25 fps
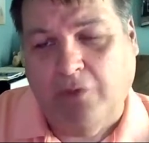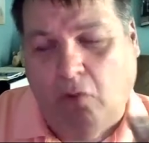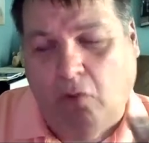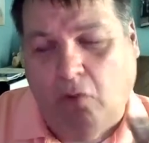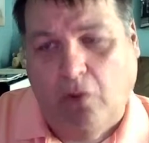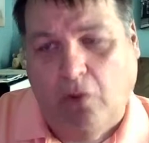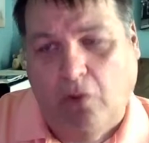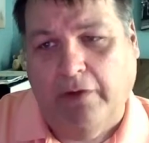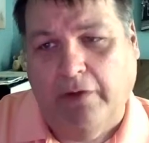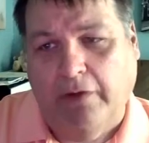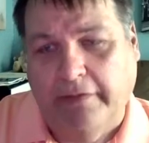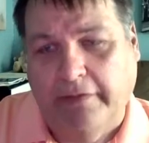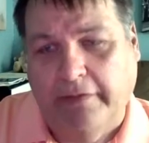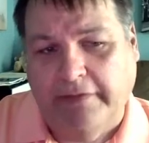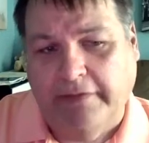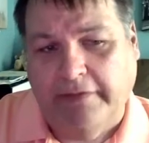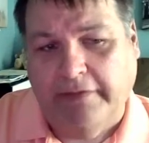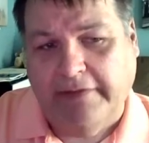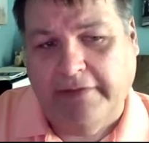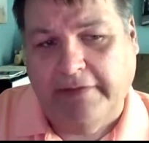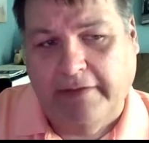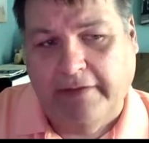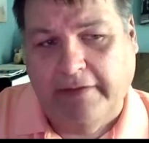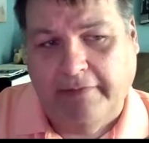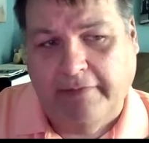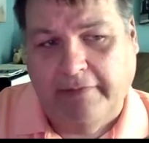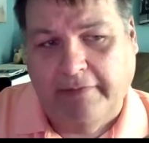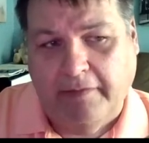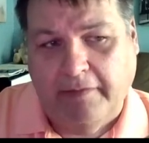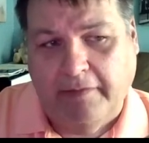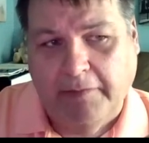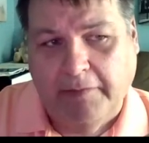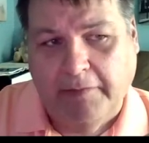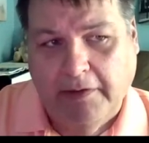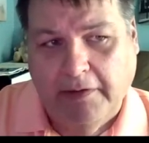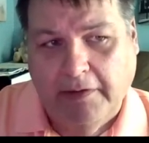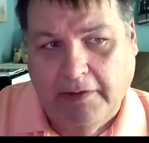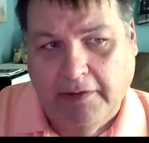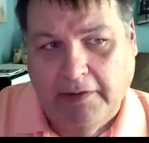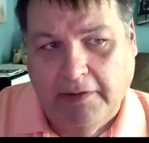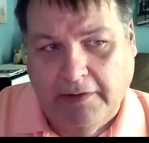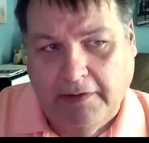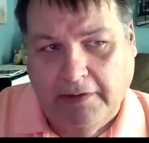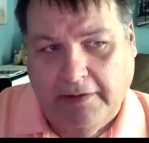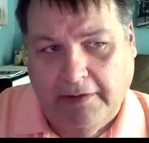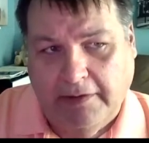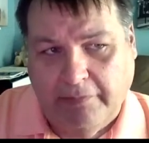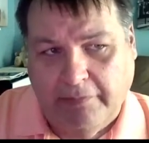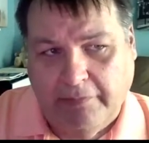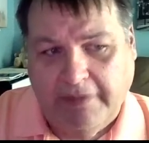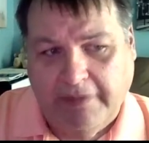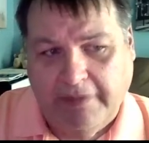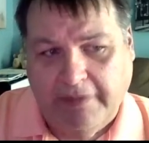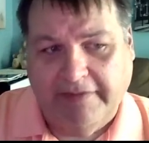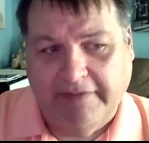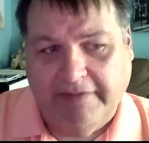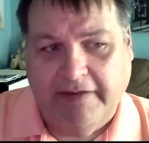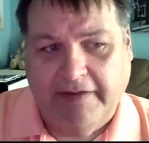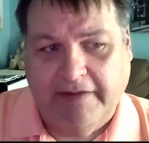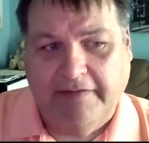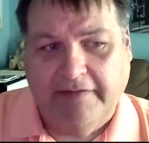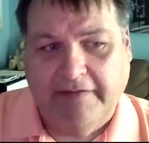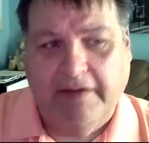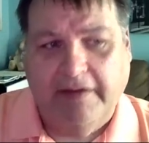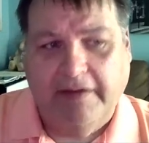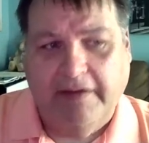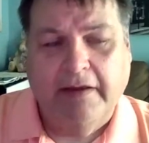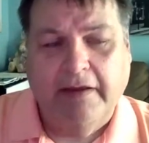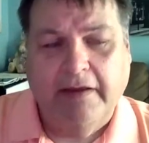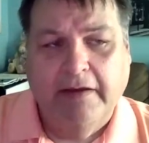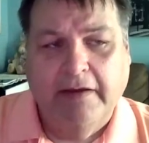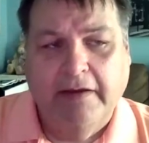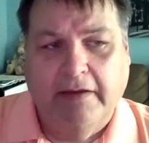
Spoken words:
or you can take them in E360.